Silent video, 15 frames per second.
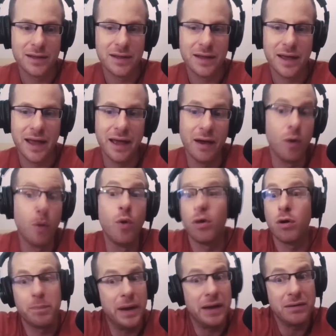mm-hmm.
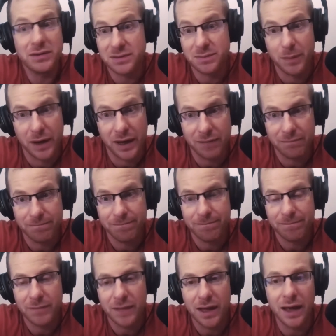or parents' money
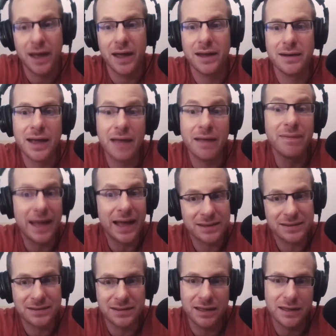and and
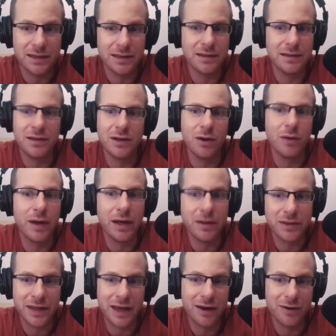that's the you know
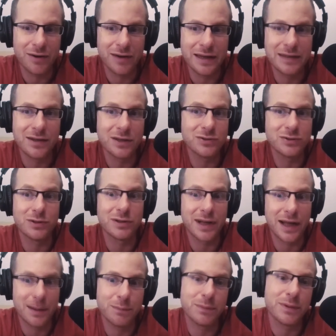healthcare industrial
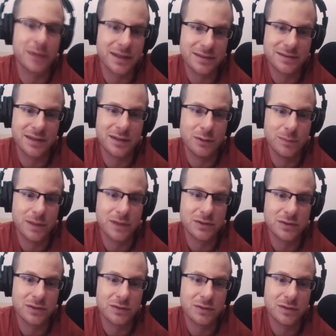complex that you
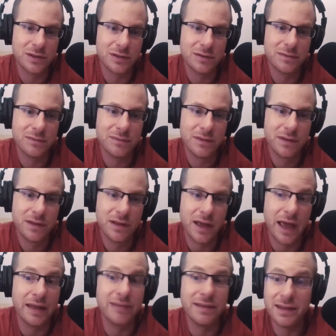mentioned yeah. earlier. Yeah.
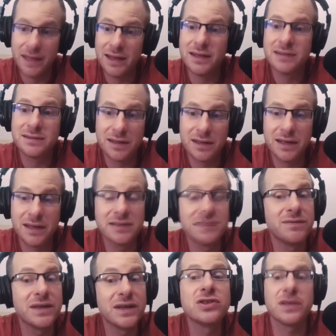And and it's a it's
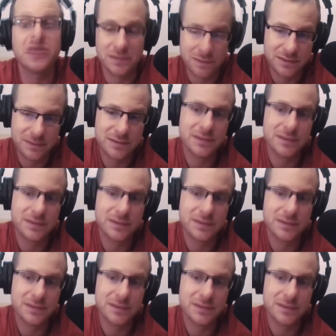vicious.